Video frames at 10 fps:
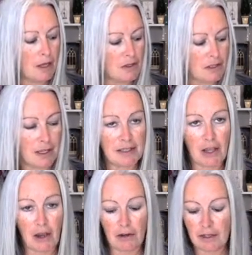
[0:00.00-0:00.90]
So that's
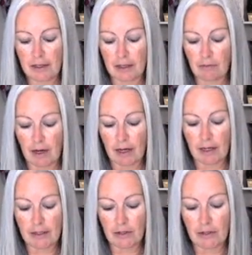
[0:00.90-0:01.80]
the only thing
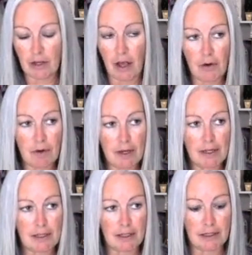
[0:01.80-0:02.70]
really to know,
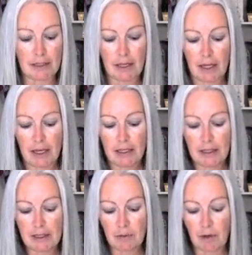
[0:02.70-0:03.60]
is that
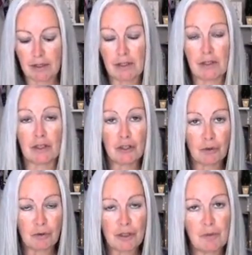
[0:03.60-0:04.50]
these ones, the
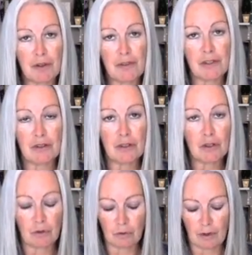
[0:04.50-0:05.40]
shorter ones are the
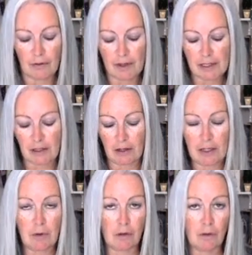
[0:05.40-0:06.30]
door and the
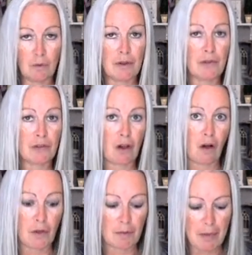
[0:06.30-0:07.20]
slightly longer ones
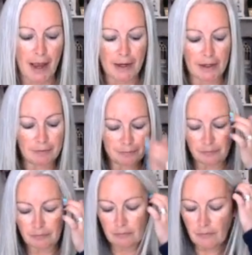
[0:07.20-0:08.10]
are the back.
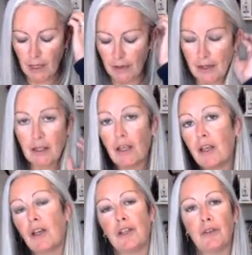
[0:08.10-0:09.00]
And then
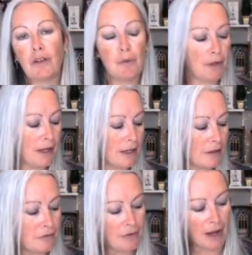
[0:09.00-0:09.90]
you're
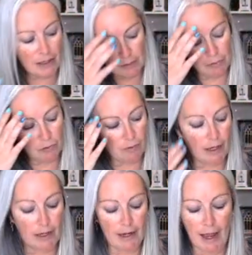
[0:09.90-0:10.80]
completely flexible
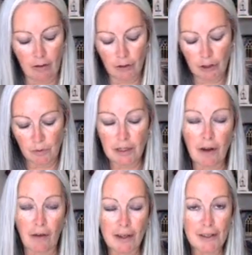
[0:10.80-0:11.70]
really how you would
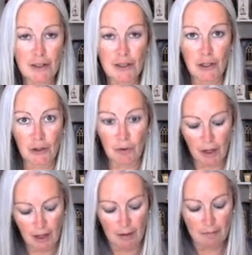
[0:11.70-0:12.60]
like to
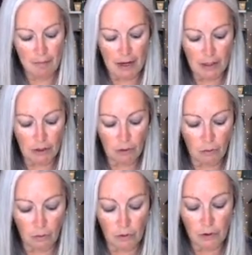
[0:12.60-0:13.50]
make
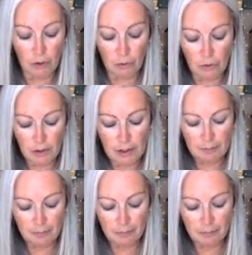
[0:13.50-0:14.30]
your doors.